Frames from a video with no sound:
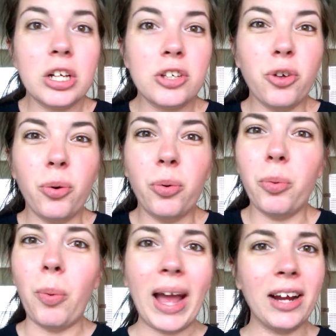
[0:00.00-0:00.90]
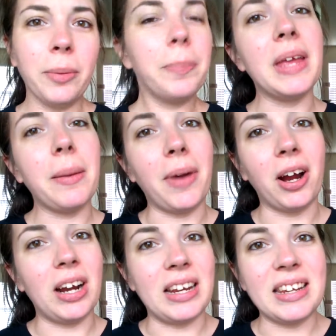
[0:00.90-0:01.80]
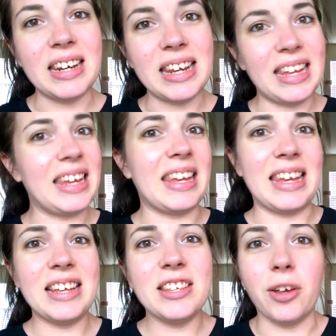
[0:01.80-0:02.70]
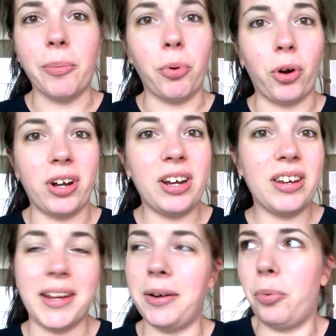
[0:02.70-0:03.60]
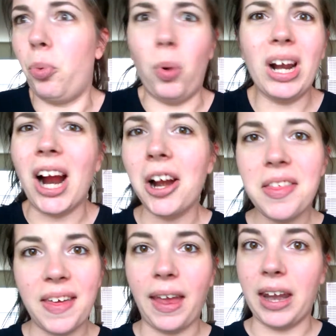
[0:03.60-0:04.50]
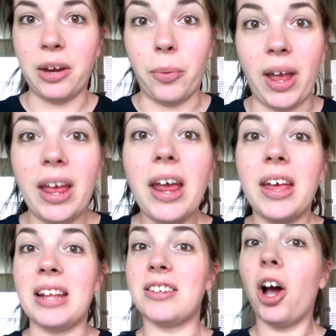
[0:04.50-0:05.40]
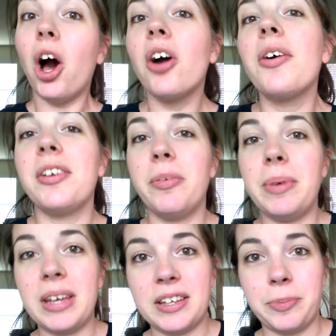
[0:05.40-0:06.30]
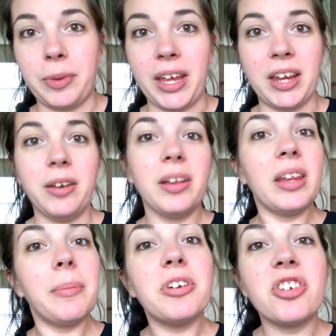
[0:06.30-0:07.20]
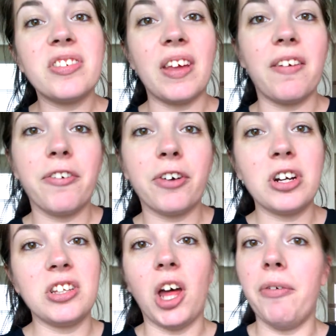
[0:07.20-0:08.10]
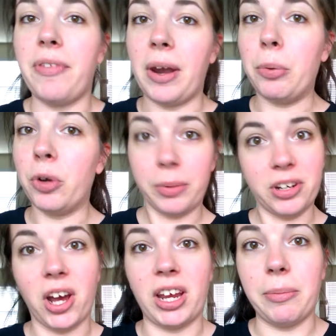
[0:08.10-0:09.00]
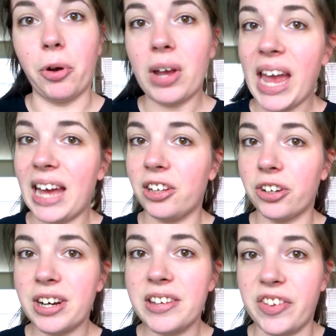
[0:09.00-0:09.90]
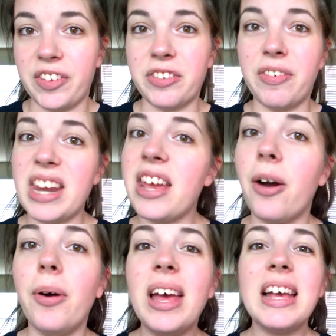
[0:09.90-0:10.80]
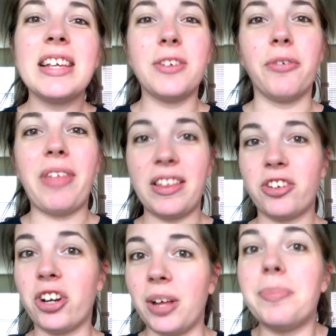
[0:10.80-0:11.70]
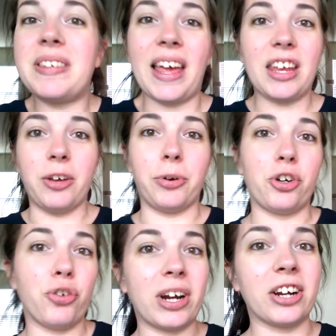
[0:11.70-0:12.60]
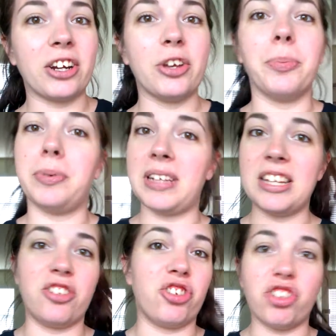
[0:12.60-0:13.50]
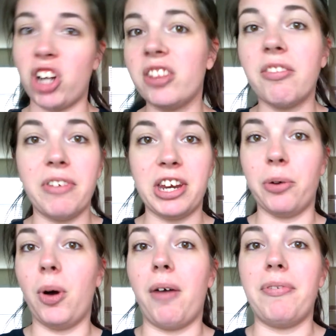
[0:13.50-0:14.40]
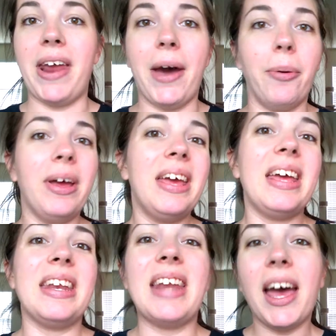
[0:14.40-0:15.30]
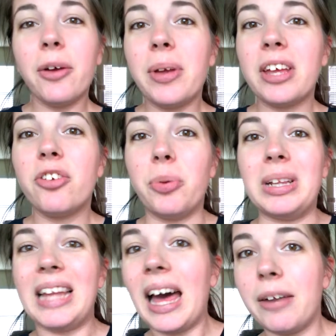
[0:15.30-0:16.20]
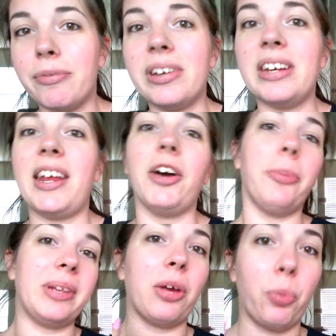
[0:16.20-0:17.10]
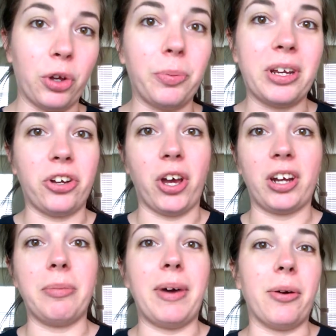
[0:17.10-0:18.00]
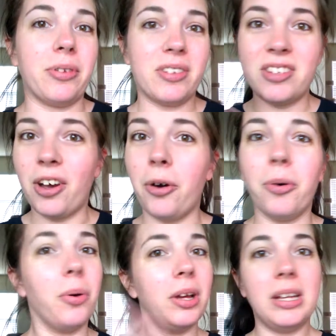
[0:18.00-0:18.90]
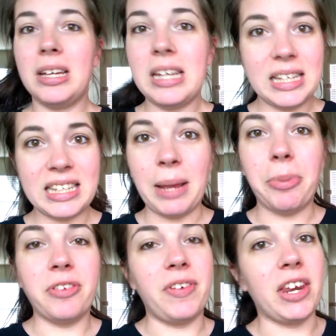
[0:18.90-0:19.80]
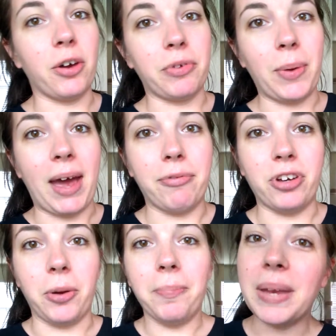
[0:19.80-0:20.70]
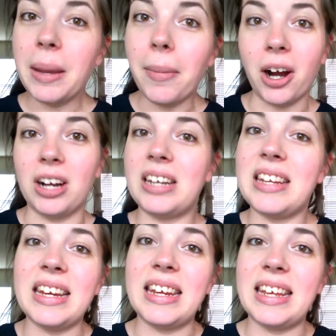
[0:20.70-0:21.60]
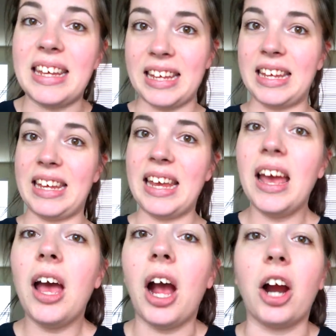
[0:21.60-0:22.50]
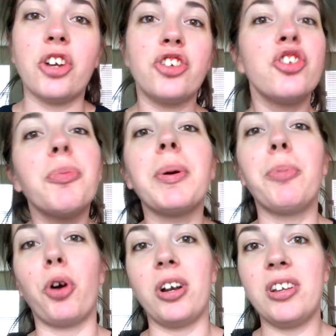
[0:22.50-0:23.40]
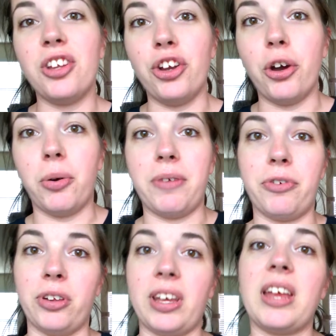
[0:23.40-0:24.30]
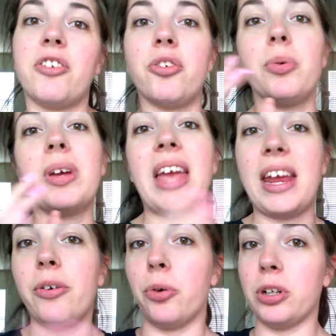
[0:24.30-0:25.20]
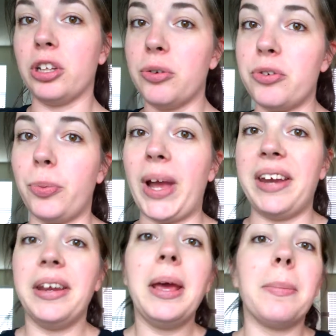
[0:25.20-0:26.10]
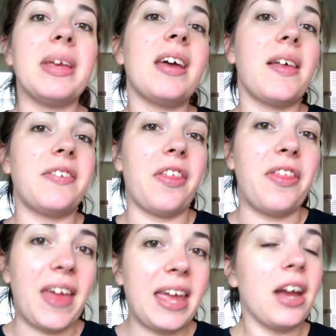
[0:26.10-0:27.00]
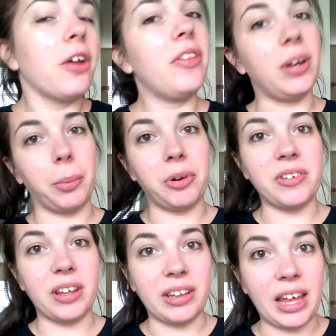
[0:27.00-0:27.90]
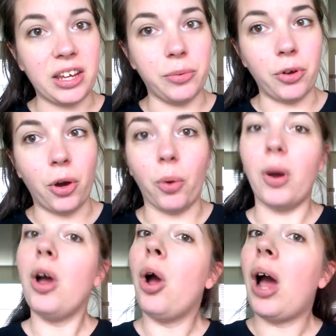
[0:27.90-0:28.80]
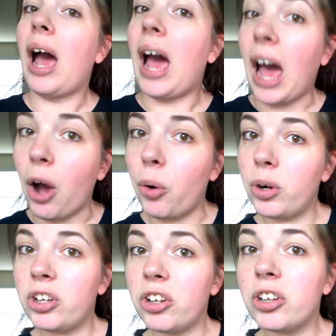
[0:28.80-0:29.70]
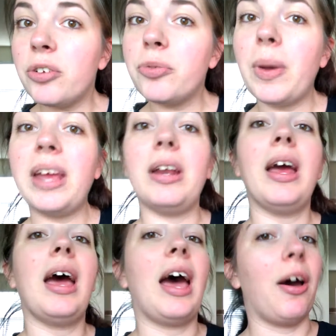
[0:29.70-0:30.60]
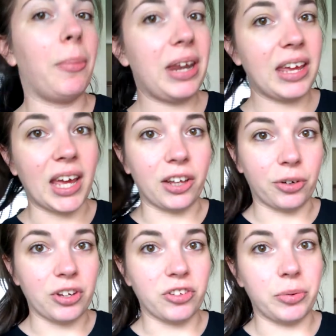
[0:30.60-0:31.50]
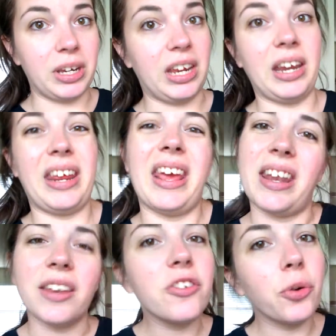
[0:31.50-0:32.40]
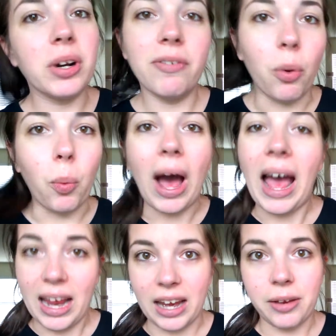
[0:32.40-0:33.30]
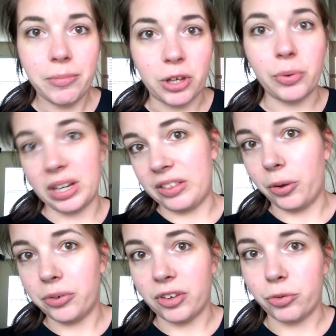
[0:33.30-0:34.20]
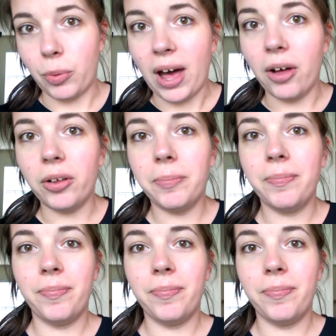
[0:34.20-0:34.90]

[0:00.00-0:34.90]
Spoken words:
So why are BMR and TDEE so important, and what are they anyway? That's all going to be explained. Let me just say first off that I will be talking about calories in this video, so if that's going to upset you or trigger you, please just shut the video off now. Not going into a lot of detail, but they will be talked about. So skip this video if you have to. BMR and TDEE are super important to know if you're looking to gain or lose weight, because they are the numbers that let you know how to lose weight, how many calories you need, and sort of a why you need those as well.